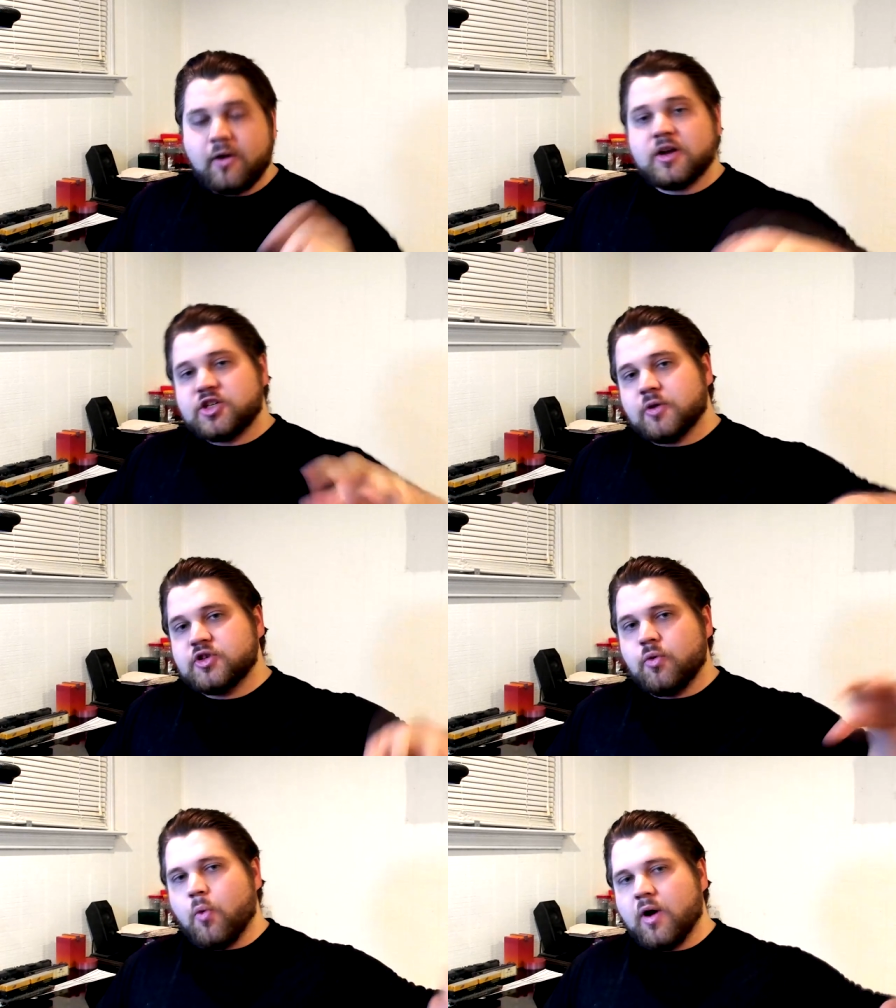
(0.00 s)
I
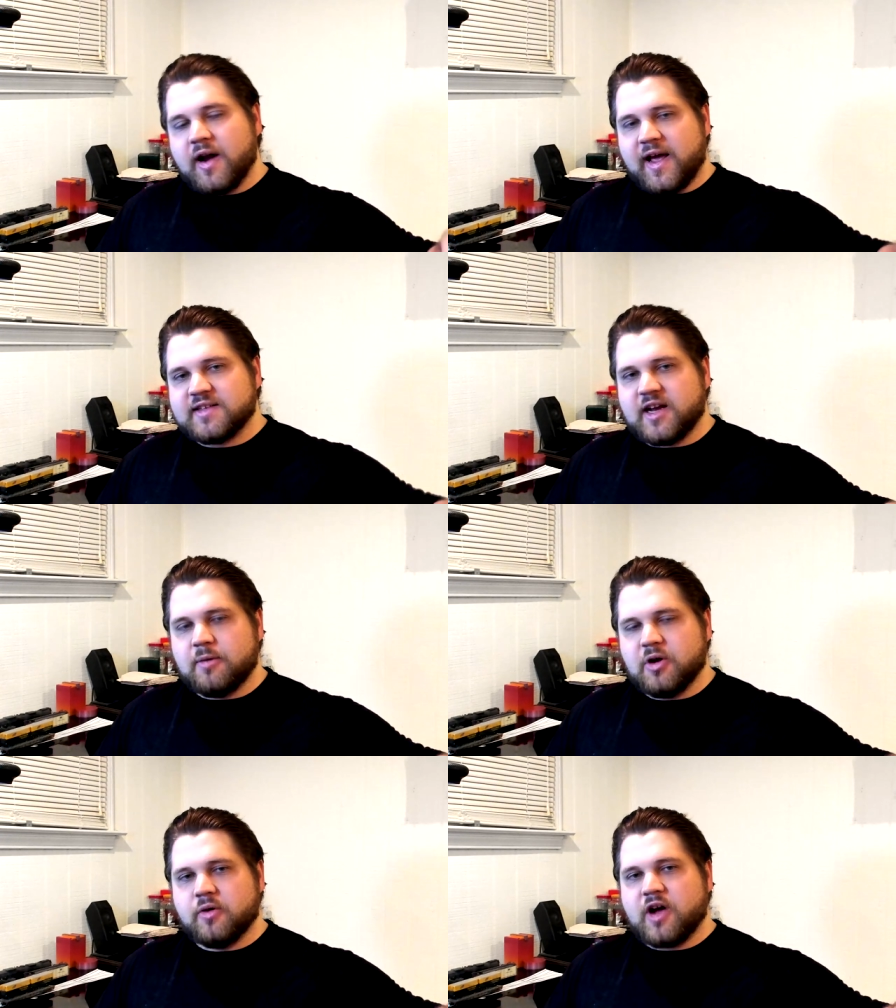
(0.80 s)
already showed you one
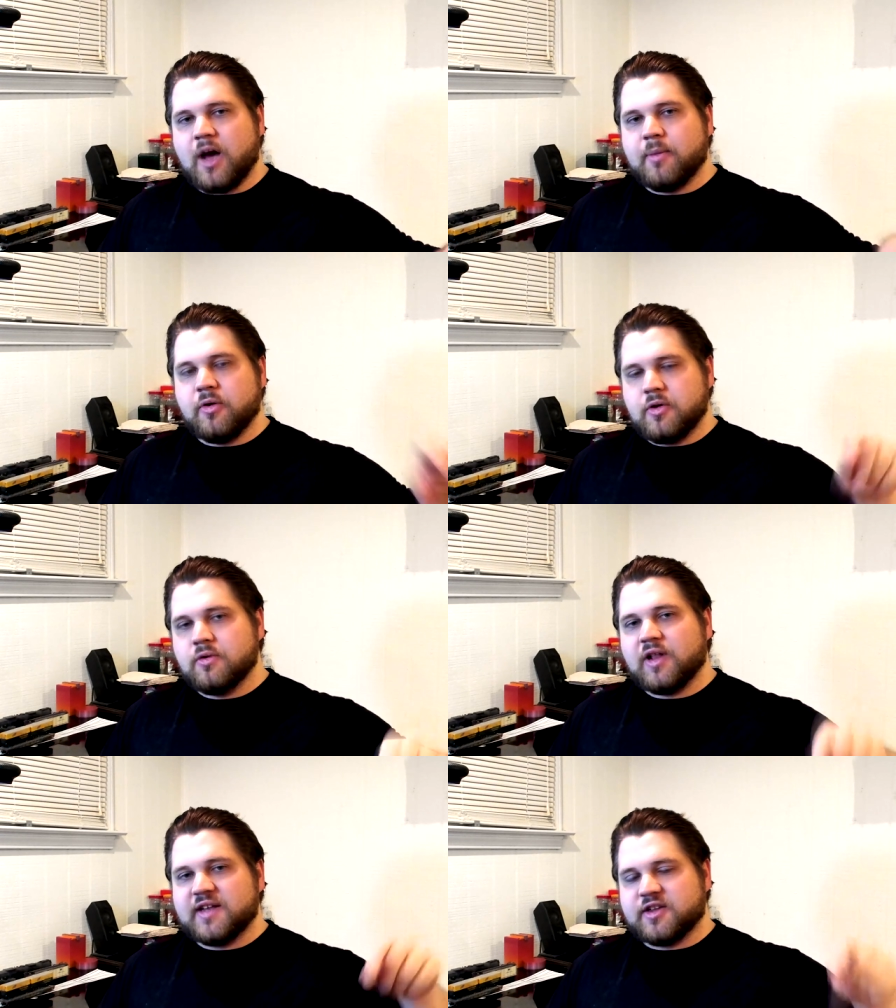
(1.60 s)
anti-Nibiru
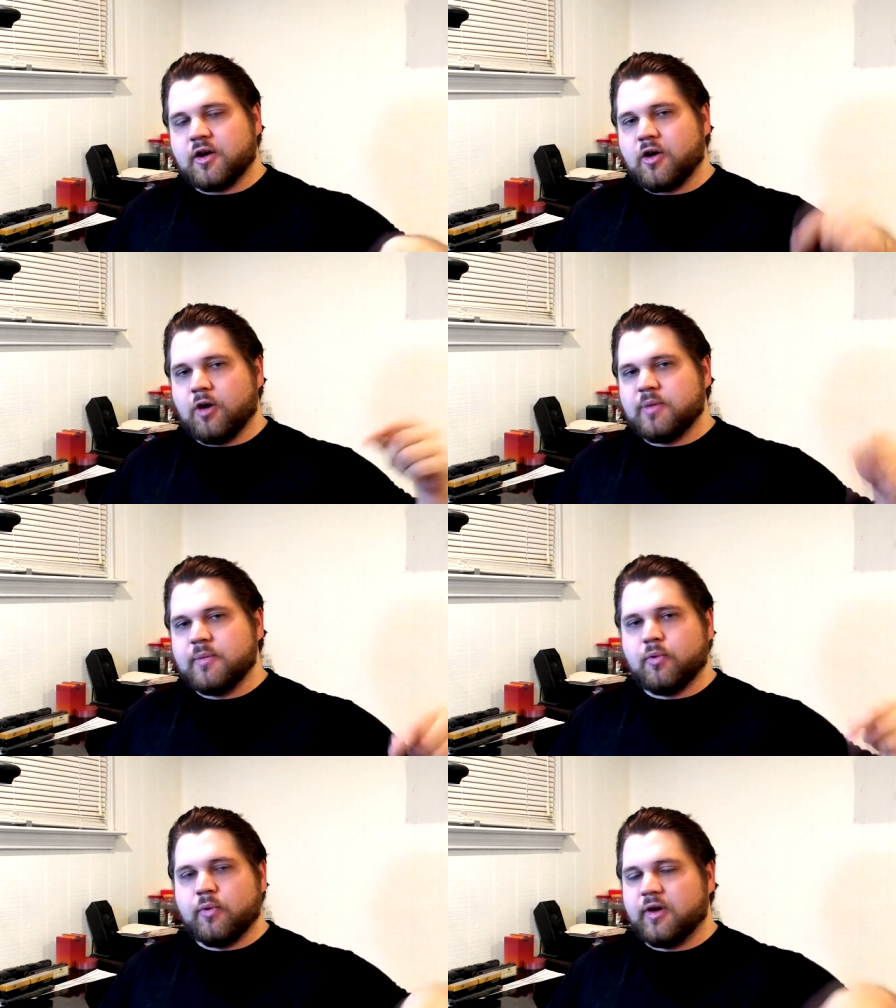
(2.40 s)
combo utilizing a
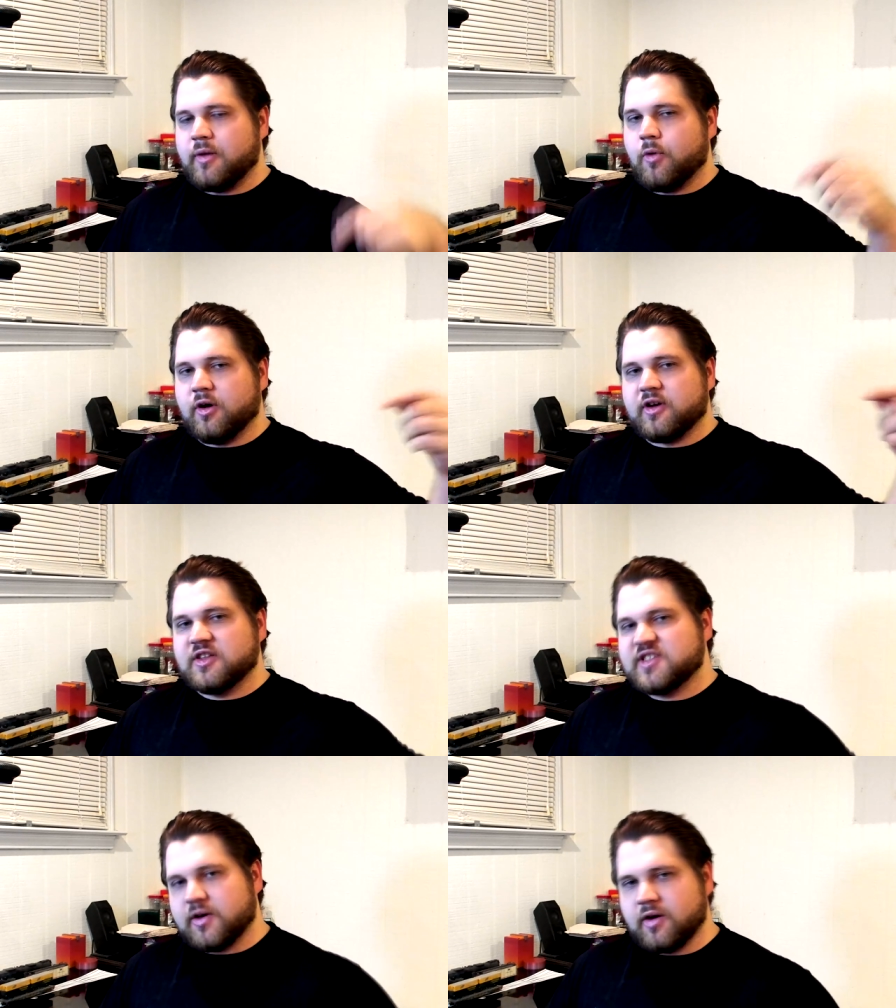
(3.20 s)
card people really
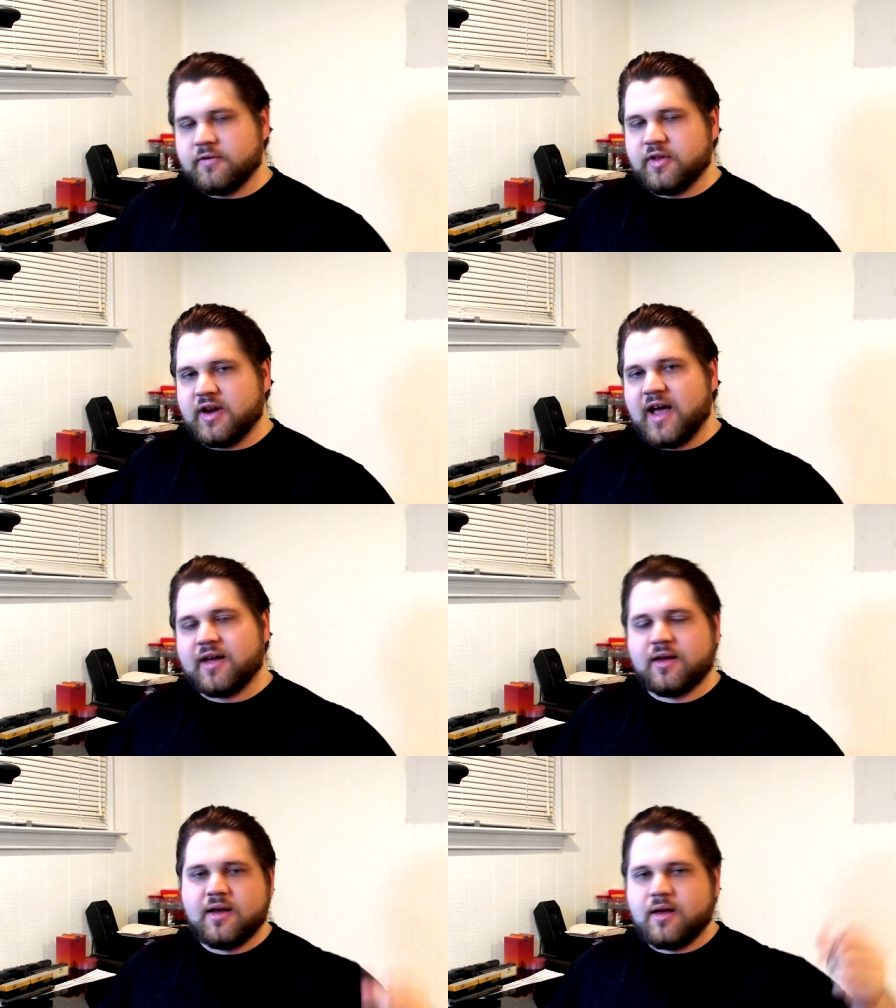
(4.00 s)
weren't considering for
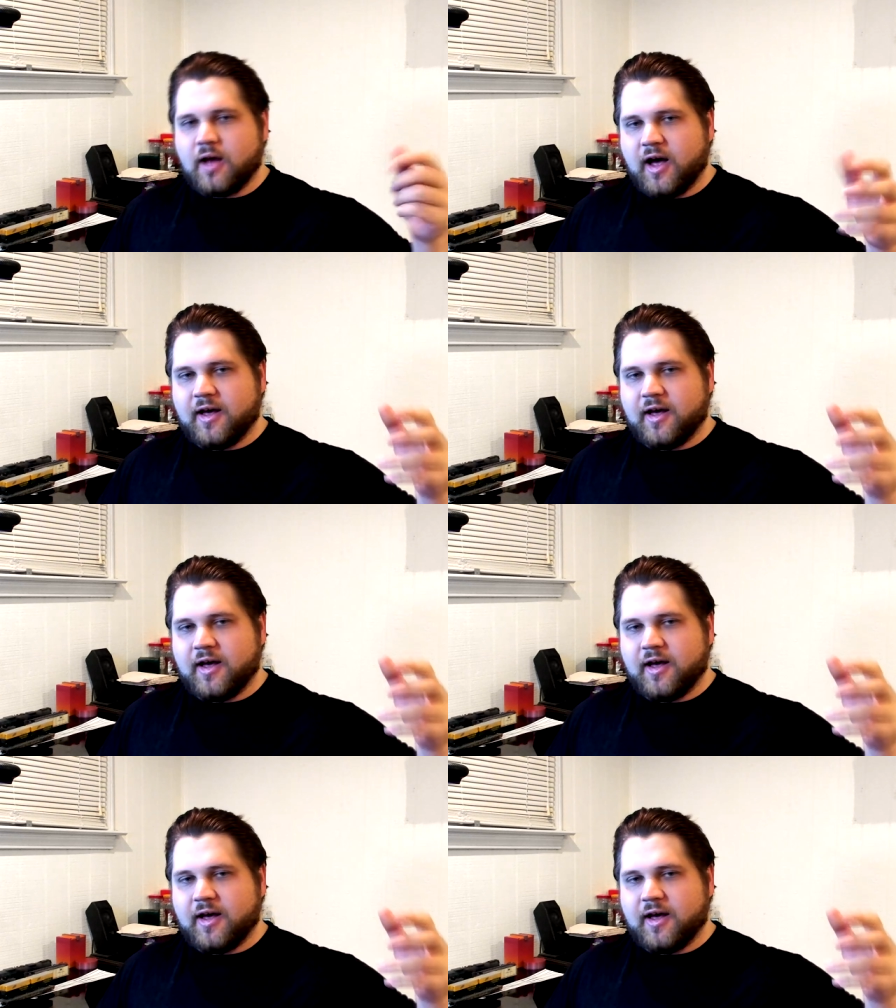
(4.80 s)
the deck.